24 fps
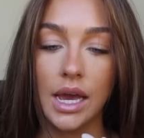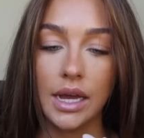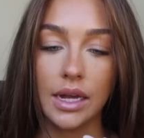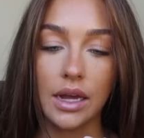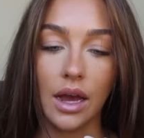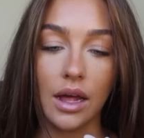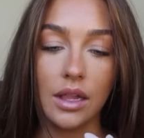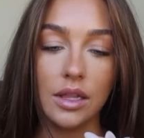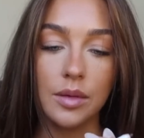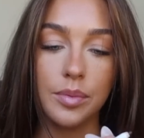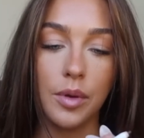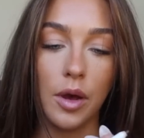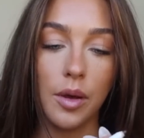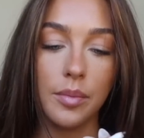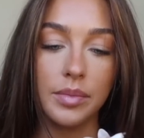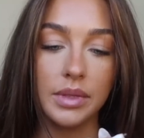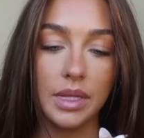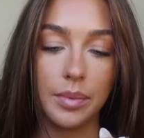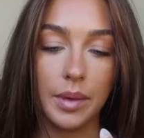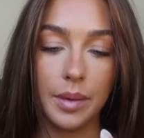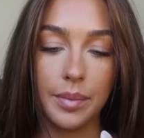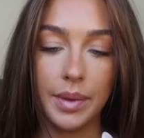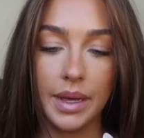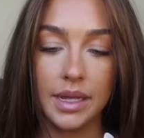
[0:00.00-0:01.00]
Colourpop
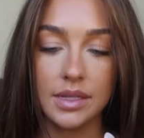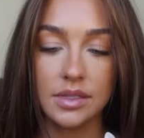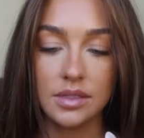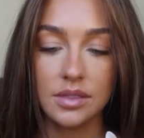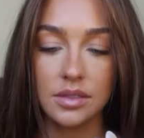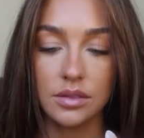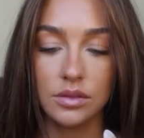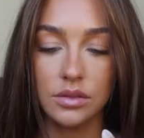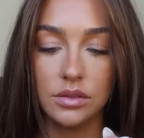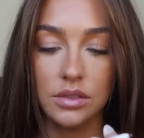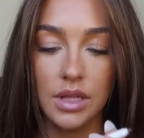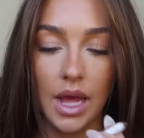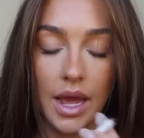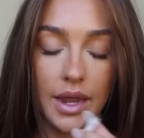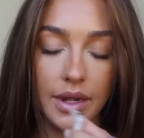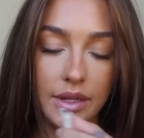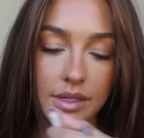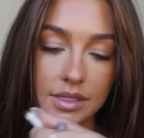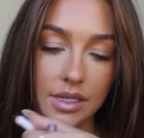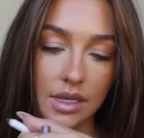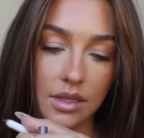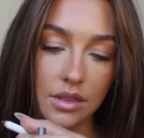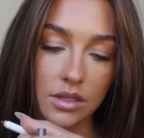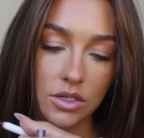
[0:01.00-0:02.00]
Lippy Pencil and
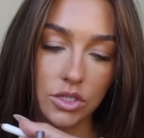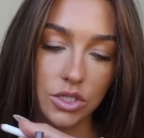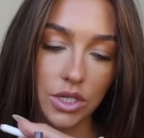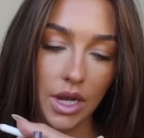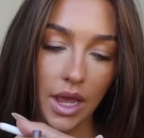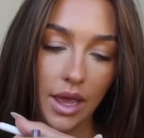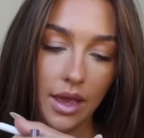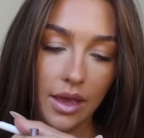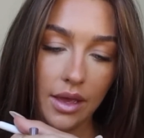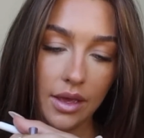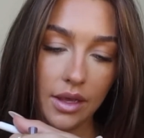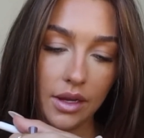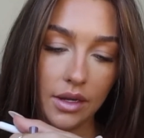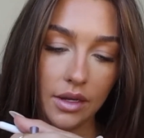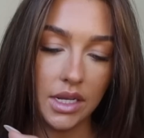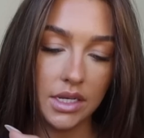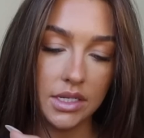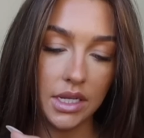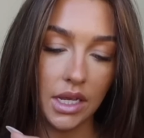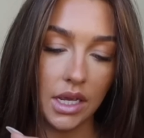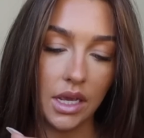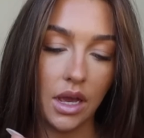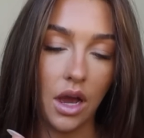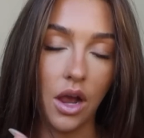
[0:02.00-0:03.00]
it's in the shade
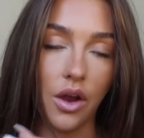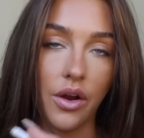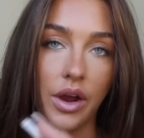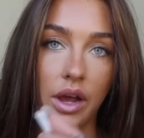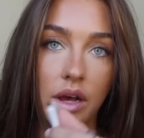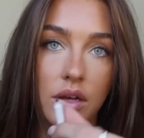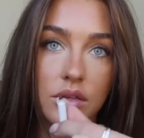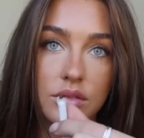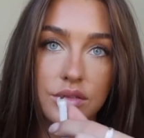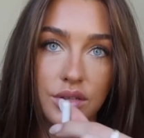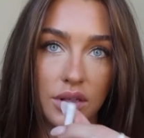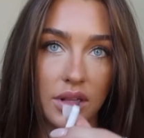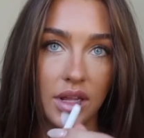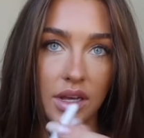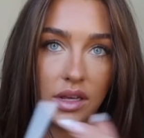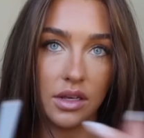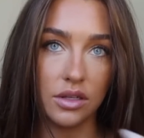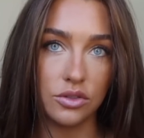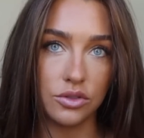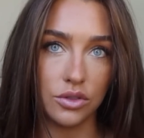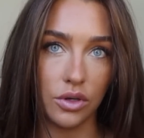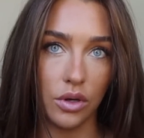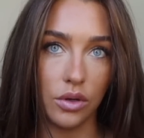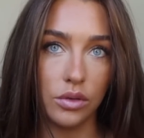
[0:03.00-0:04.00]
TRL, so like
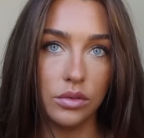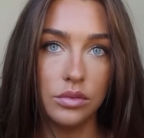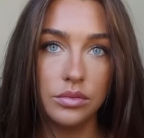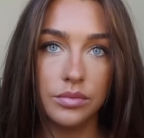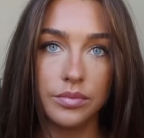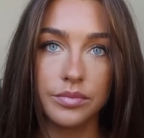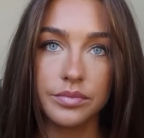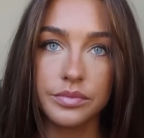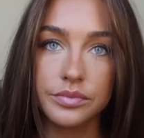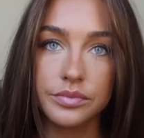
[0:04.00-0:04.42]
control.